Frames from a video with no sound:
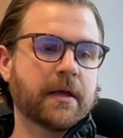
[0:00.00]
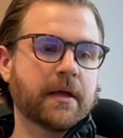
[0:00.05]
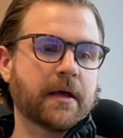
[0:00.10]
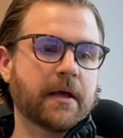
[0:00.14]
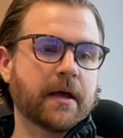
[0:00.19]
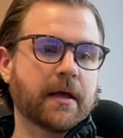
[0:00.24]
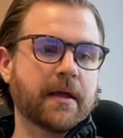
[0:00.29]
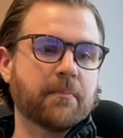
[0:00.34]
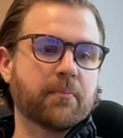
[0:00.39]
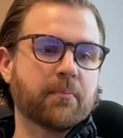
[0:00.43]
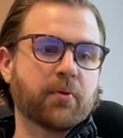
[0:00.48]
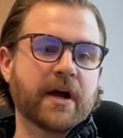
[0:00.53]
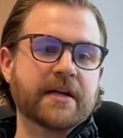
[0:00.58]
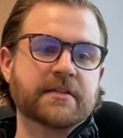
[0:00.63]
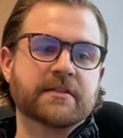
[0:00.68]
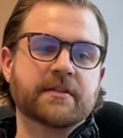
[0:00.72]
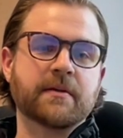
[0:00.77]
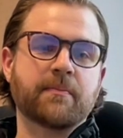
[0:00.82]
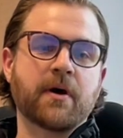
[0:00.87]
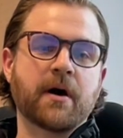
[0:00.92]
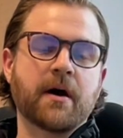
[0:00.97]

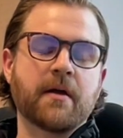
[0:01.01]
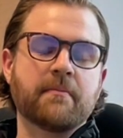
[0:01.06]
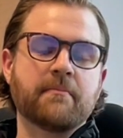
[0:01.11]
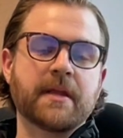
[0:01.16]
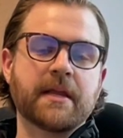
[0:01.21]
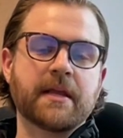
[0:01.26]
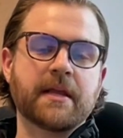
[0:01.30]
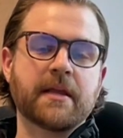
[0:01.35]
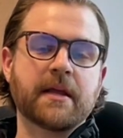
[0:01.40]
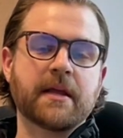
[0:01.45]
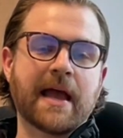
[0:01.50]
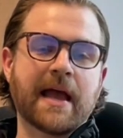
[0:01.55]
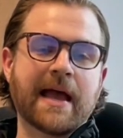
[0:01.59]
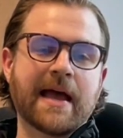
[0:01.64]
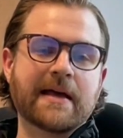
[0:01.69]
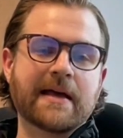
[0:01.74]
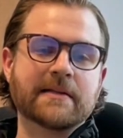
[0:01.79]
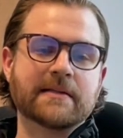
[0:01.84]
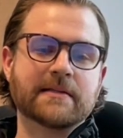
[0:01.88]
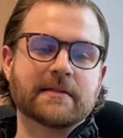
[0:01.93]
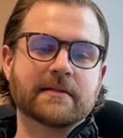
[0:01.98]
impressed upon me
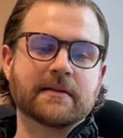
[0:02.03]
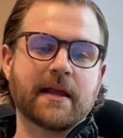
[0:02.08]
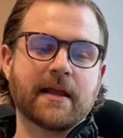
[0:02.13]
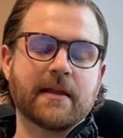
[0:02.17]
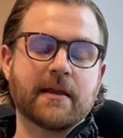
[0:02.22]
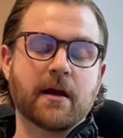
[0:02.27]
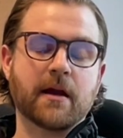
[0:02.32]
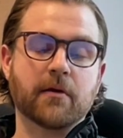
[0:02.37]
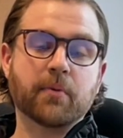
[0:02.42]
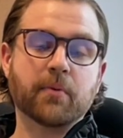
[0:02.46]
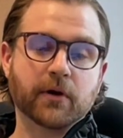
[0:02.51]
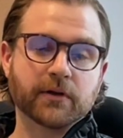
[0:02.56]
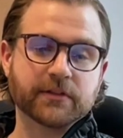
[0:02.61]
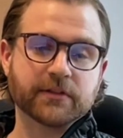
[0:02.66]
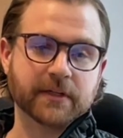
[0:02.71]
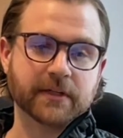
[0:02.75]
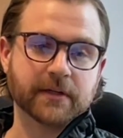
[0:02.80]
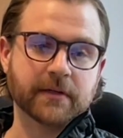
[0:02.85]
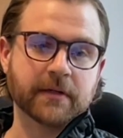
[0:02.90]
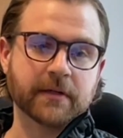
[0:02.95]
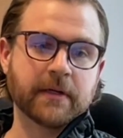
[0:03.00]
as a young
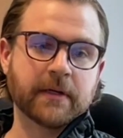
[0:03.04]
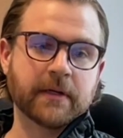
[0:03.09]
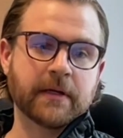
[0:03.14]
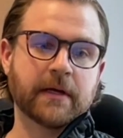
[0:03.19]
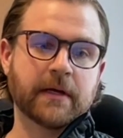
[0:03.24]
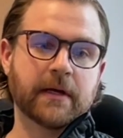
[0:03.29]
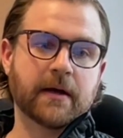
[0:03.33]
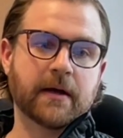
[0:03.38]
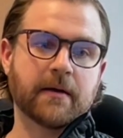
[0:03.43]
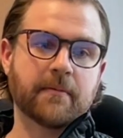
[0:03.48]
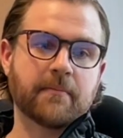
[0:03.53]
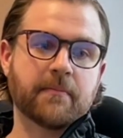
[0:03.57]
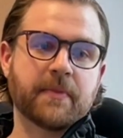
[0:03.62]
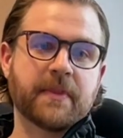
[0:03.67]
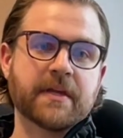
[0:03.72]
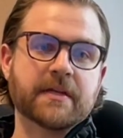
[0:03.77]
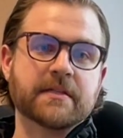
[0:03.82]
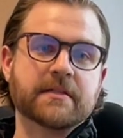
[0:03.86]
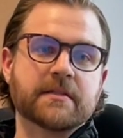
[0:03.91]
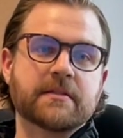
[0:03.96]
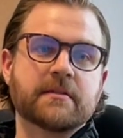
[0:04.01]
person
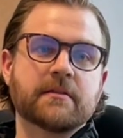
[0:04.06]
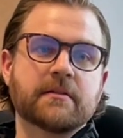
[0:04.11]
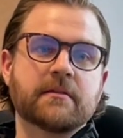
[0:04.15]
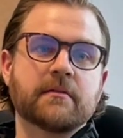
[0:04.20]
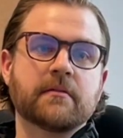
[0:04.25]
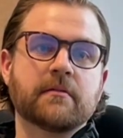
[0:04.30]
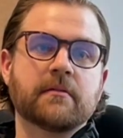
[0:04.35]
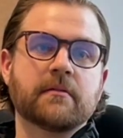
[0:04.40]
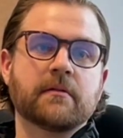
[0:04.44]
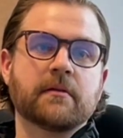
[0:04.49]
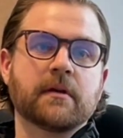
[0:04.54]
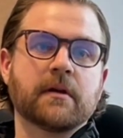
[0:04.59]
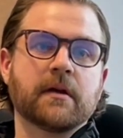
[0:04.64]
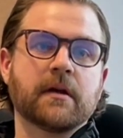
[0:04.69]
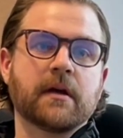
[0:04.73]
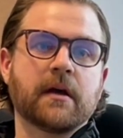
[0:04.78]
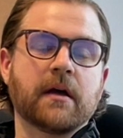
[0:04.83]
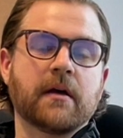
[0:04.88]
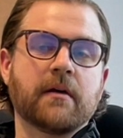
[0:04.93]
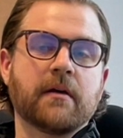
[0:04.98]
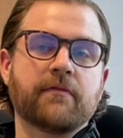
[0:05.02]
this
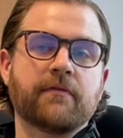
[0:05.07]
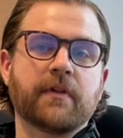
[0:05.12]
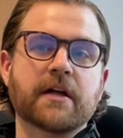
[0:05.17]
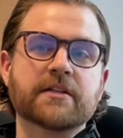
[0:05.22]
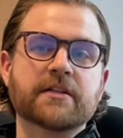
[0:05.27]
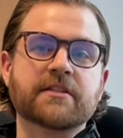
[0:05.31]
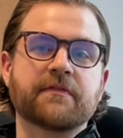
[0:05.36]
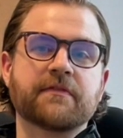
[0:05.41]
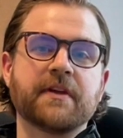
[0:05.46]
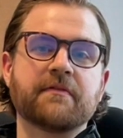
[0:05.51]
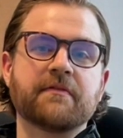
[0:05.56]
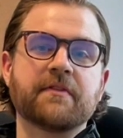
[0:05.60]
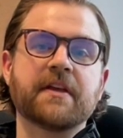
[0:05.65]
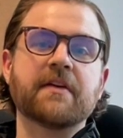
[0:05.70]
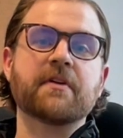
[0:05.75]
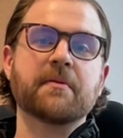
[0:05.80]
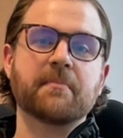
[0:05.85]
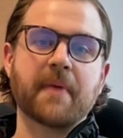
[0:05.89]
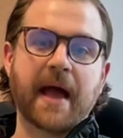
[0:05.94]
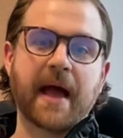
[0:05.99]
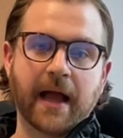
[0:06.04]
philosophy of
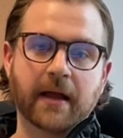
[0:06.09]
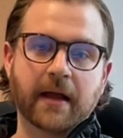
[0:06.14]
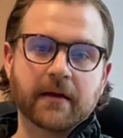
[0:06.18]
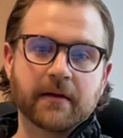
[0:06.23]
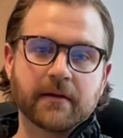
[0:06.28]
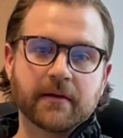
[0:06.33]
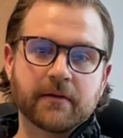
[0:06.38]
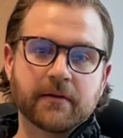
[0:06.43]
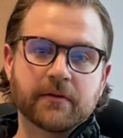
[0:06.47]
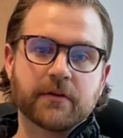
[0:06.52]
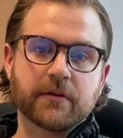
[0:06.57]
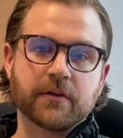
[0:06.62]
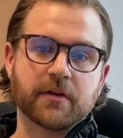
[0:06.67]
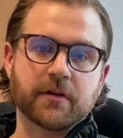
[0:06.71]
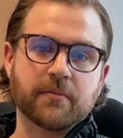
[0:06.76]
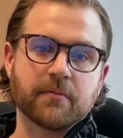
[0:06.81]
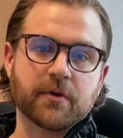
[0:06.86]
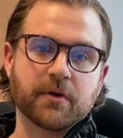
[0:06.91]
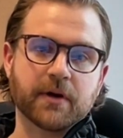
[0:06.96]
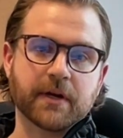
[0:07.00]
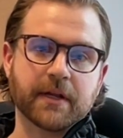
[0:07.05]
giving back to the
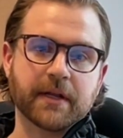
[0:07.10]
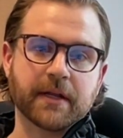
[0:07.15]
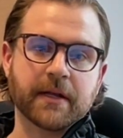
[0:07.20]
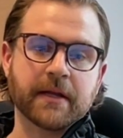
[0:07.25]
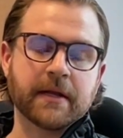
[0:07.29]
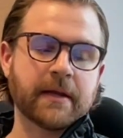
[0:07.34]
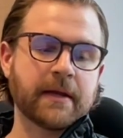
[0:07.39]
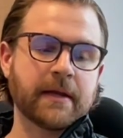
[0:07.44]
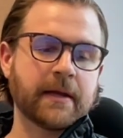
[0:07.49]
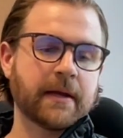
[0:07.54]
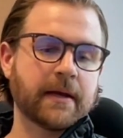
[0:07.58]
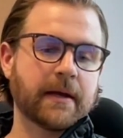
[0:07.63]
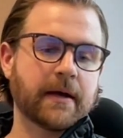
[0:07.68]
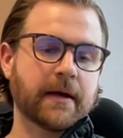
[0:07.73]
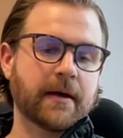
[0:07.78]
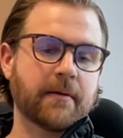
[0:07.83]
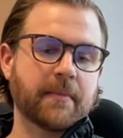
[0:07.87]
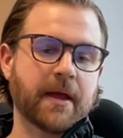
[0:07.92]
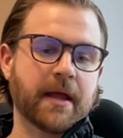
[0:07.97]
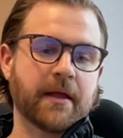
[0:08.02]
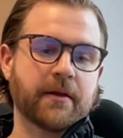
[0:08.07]
community
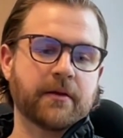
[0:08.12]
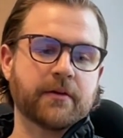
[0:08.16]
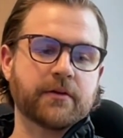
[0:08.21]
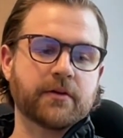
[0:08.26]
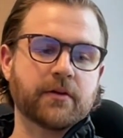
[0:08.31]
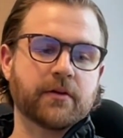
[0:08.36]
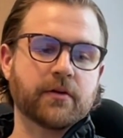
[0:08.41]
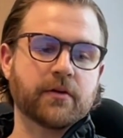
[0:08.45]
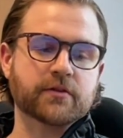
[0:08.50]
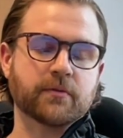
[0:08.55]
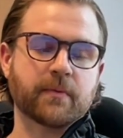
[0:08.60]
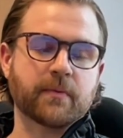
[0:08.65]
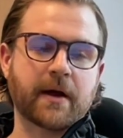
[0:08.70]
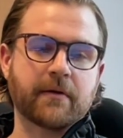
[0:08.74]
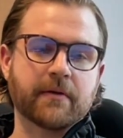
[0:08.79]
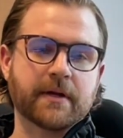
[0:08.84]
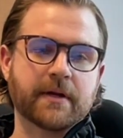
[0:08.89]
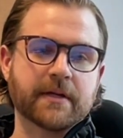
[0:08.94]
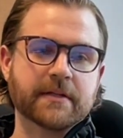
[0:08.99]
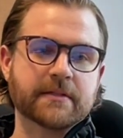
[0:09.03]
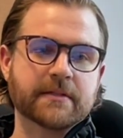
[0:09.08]
and to those
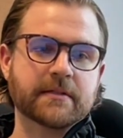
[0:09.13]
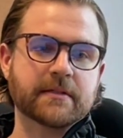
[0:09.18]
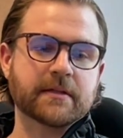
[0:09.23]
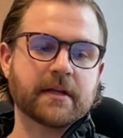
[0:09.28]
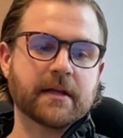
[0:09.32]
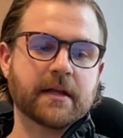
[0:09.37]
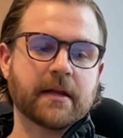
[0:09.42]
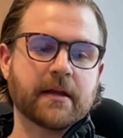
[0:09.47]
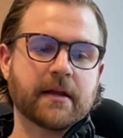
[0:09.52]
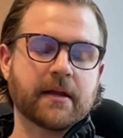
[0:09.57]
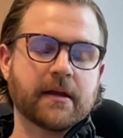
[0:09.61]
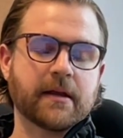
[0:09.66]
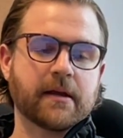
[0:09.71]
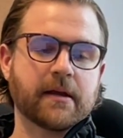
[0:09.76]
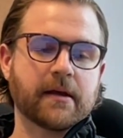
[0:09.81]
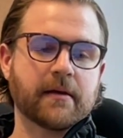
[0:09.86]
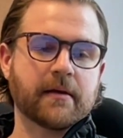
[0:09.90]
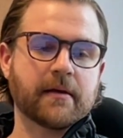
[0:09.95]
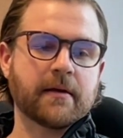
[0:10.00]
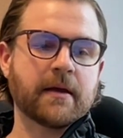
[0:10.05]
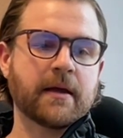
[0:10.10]
around us.
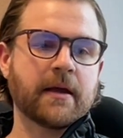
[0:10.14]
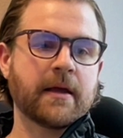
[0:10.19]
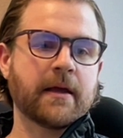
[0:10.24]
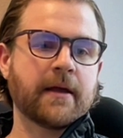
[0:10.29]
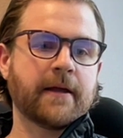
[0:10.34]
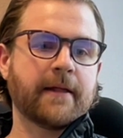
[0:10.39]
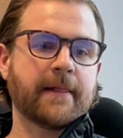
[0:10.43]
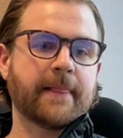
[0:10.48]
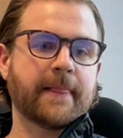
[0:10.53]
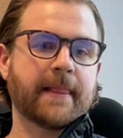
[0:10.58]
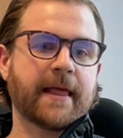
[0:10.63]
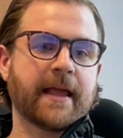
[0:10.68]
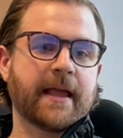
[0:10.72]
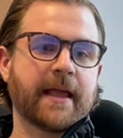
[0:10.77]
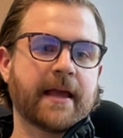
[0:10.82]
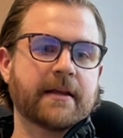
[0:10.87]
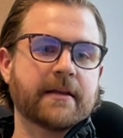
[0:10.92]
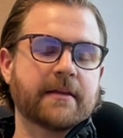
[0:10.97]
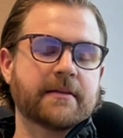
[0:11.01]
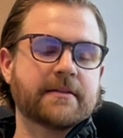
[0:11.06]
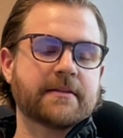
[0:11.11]

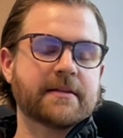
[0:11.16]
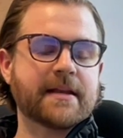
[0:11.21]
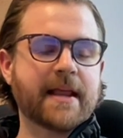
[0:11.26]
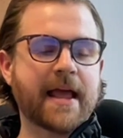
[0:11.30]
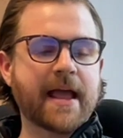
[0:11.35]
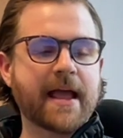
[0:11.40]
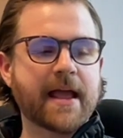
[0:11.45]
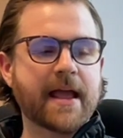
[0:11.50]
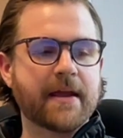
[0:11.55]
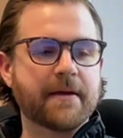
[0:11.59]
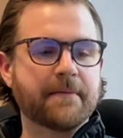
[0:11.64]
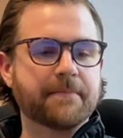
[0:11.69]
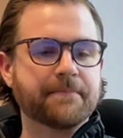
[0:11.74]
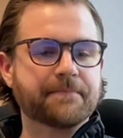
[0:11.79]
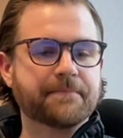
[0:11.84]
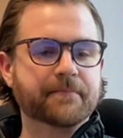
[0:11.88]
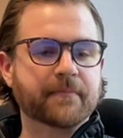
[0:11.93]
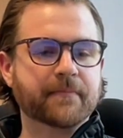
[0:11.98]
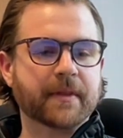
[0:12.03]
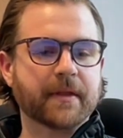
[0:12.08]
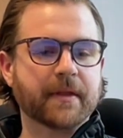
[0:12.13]
And today,
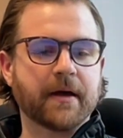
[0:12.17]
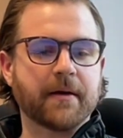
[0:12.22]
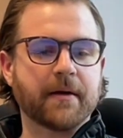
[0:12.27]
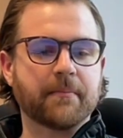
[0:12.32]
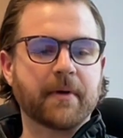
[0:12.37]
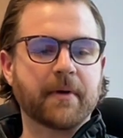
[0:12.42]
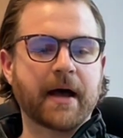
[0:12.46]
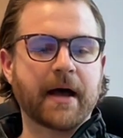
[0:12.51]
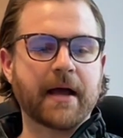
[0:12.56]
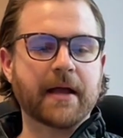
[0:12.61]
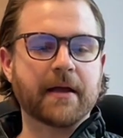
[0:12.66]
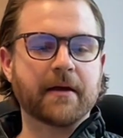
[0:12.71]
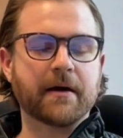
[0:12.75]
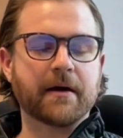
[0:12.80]
I